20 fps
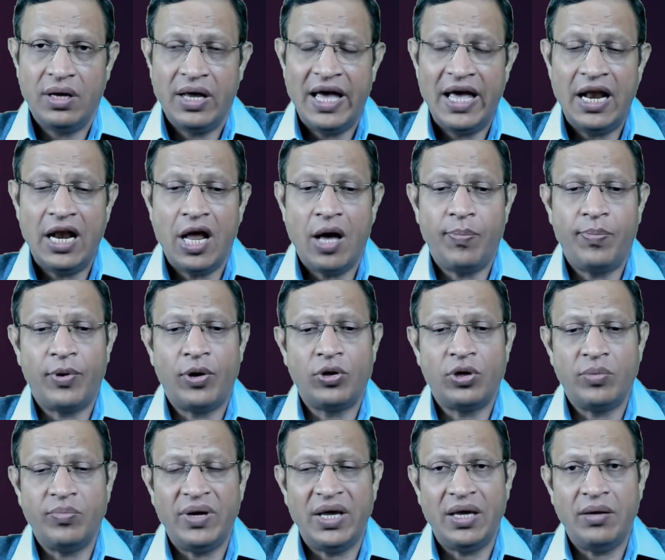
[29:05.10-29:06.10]
a
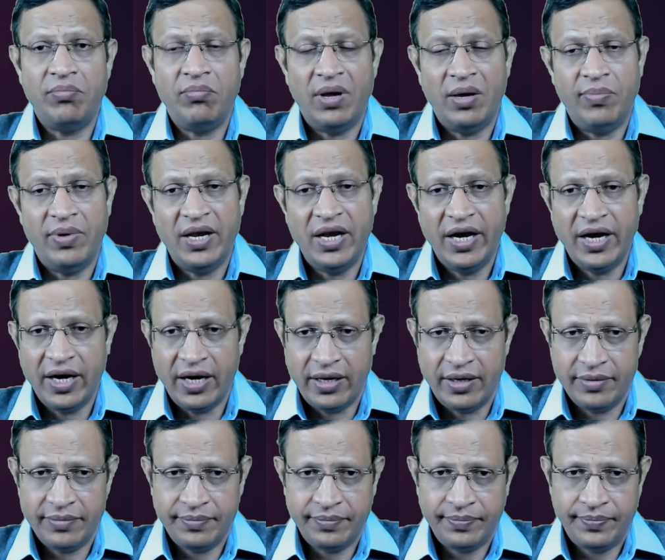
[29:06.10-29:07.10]
laparotomy may be needed.
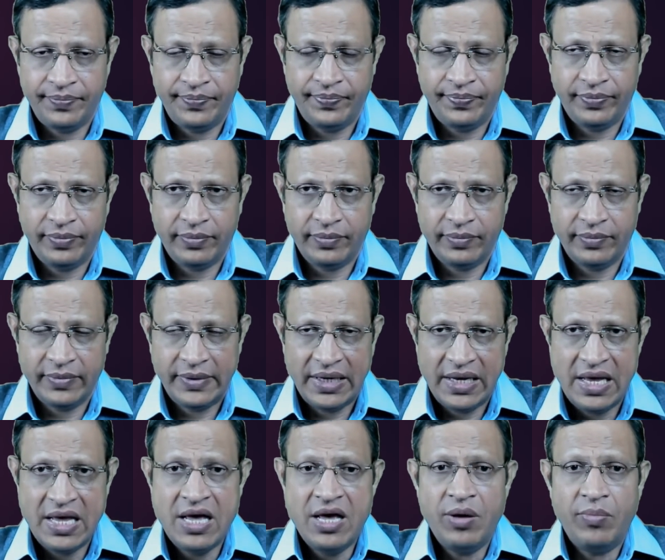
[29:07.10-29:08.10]

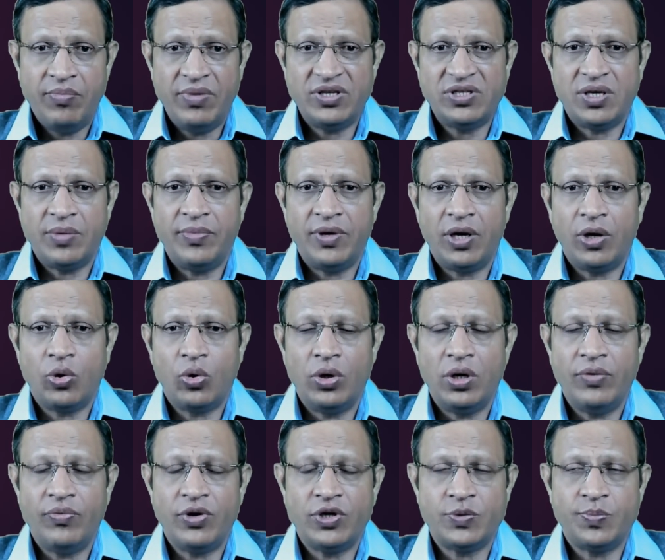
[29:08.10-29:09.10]
Miss Samira
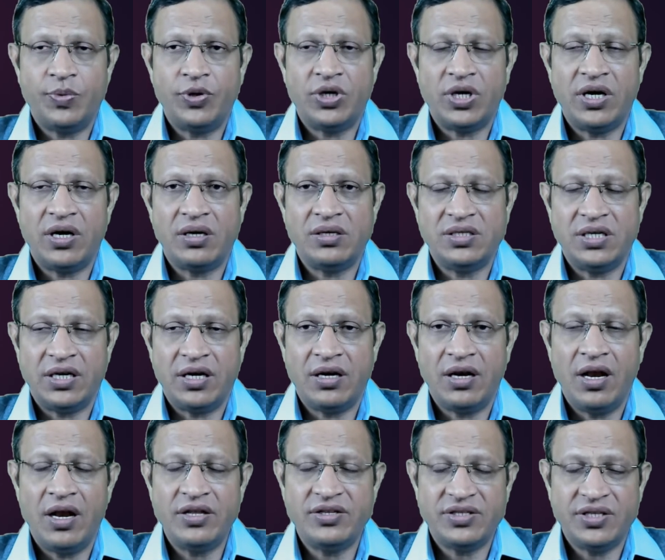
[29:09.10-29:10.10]
Kohli was put under general
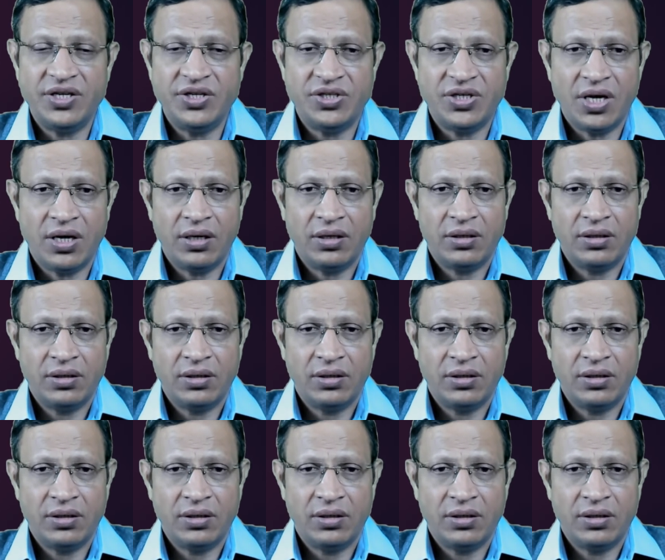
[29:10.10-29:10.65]
anesthesia